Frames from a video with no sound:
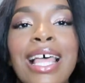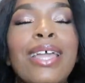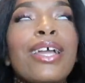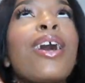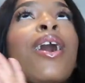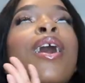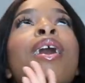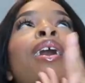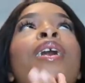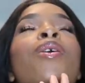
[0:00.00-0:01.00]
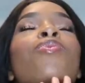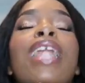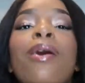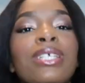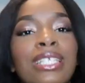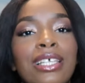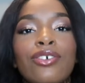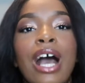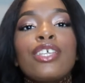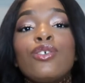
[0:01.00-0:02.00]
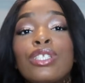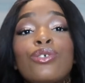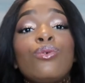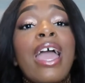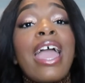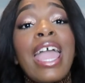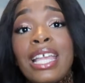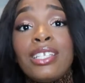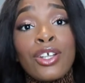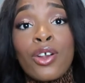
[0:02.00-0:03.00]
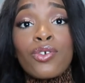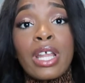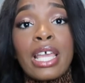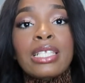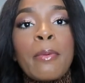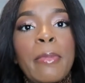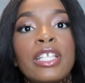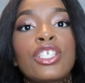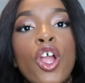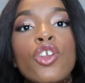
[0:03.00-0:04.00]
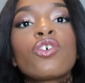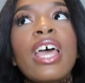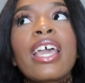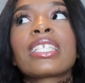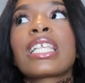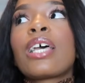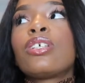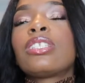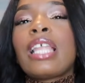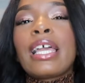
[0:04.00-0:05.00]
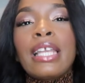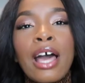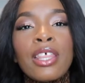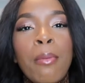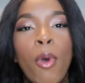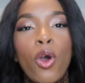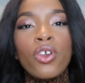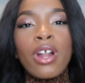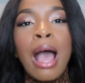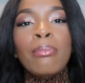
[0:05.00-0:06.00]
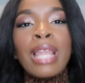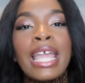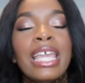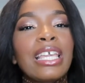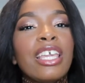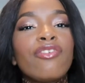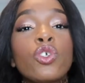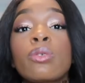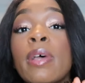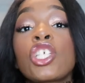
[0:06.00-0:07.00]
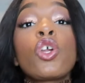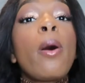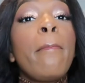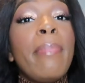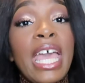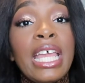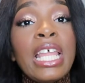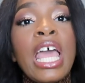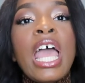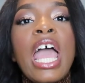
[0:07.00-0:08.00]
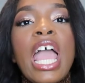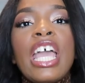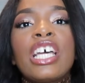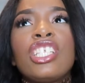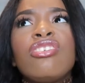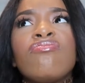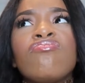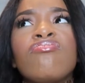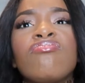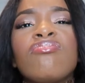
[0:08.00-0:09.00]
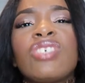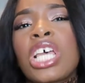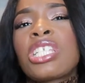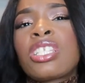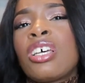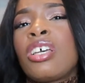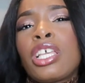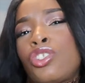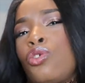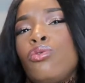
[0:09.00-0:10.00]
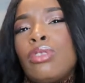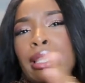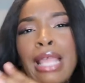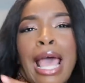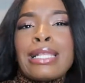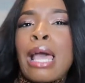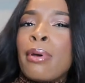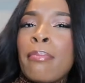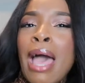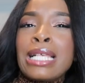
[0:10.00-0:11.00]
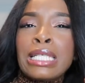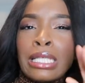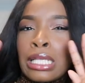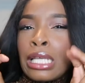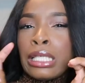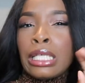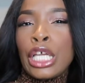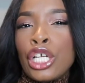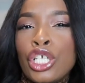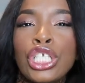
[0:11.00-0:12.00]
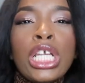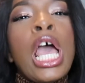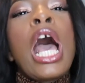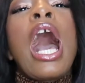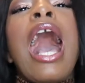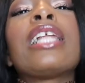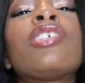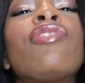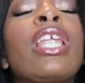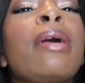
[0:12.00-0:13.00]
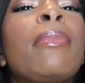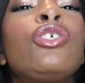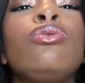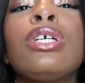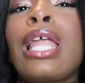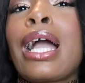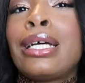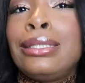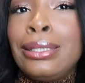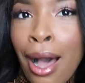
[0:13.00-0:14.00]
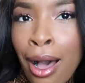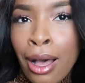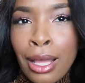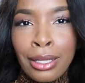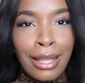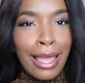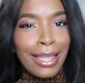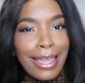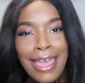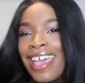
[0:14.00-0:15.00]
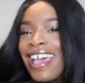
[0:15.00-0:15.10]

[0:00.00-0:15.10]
like when I was little, I used to hate turtlenecks, but turtlenecks, like now that I'm older, I'm like, it gives you, especially on men, and just to exude that type of masculine energy, I just feel like it makes you look like a don. Like